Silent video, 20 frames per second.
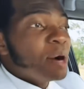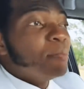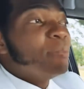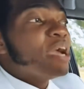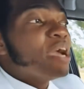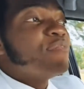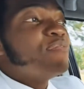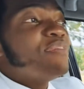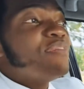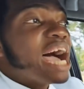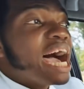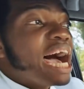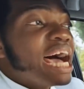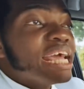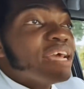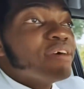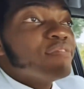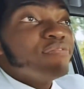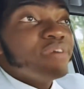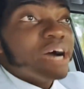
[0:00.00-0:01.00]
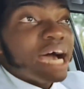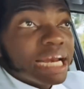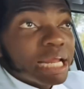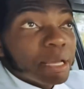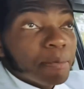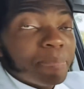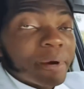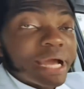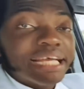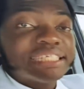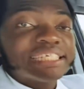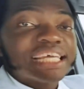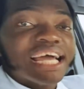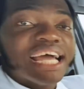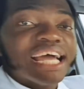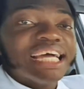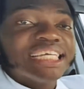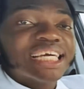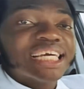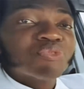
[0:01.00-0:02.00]
Be very, very
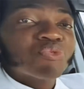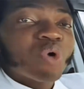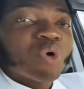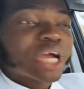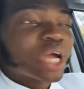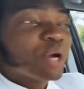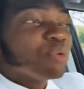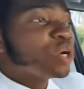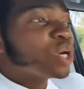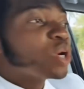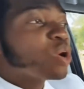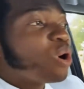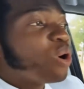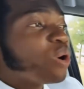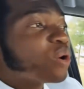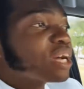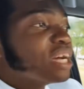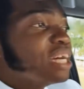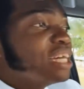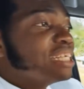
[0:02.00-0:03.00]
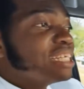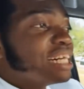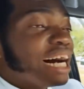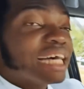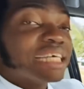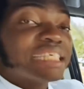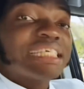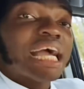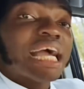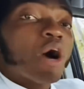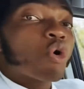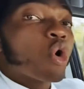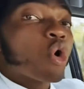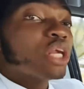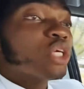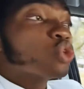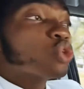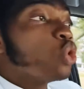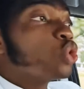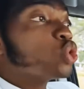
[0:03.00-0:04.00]
patient in walking with God and see how
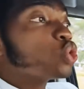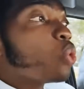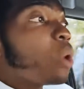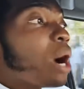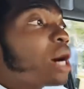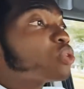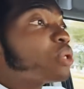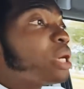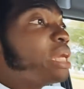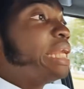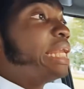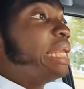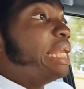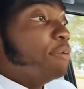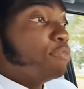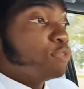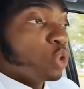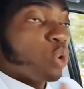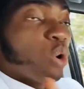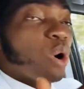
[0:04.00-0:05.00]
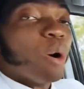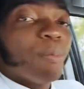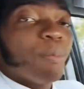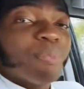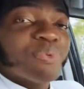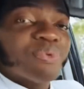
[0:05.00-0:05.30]
God is going to actually lift you up